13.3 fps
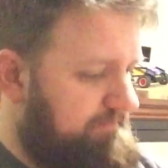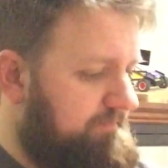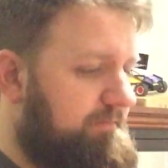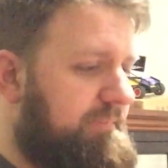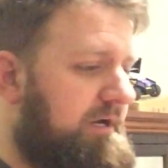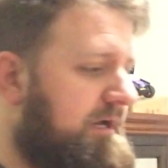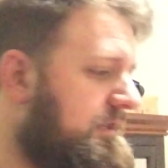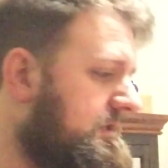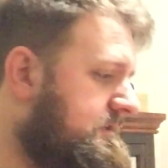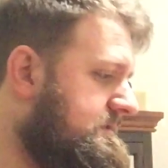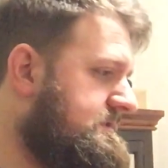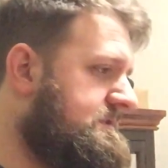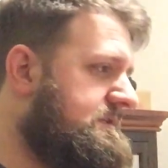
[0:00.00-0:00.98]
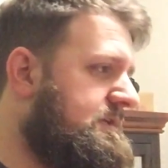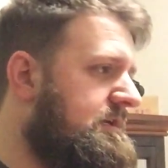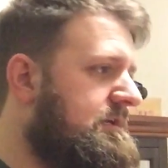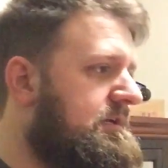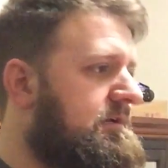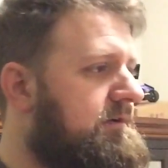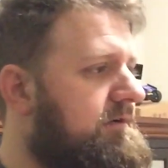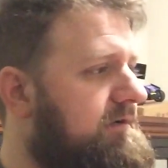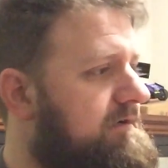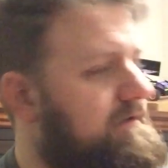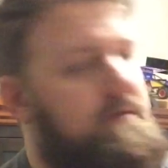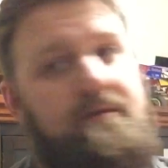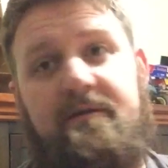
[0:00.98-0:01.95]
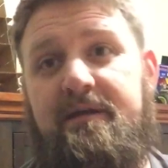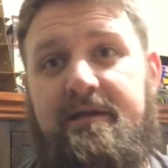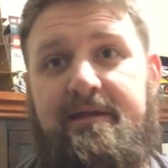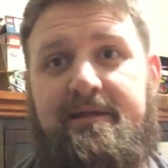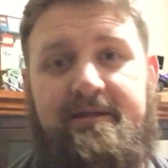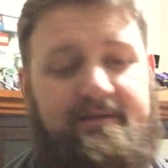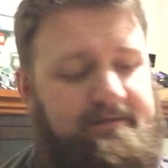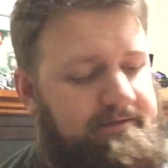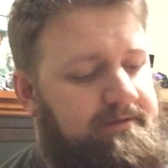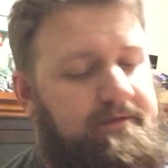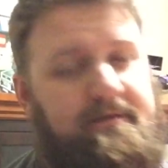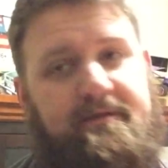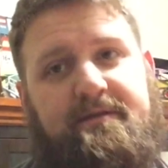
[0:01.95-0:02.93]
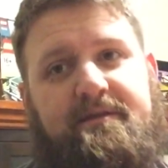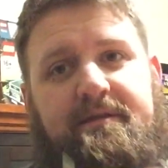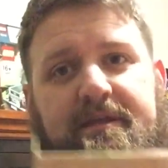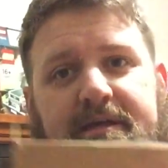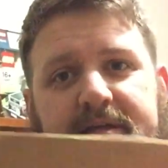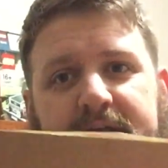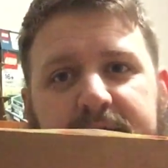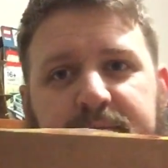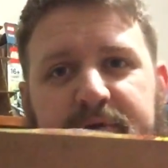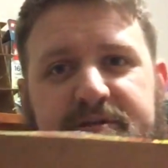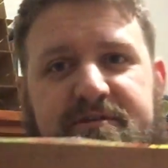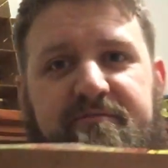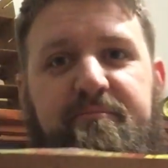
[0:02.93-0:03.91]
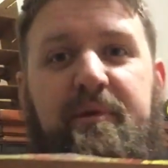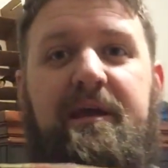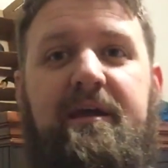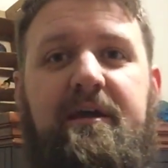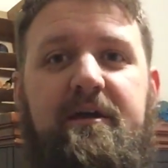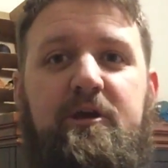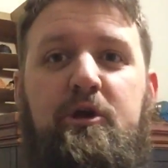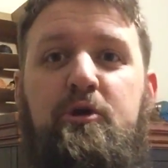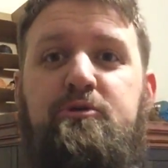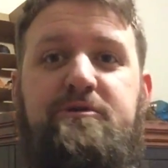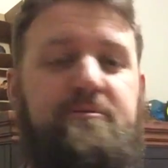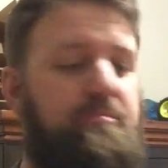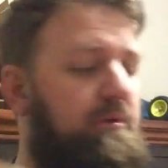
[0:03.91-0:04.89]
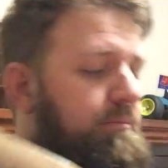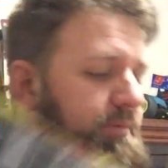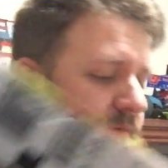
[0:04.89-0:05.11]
But let's see here. Got a bunch of pink ghost poop.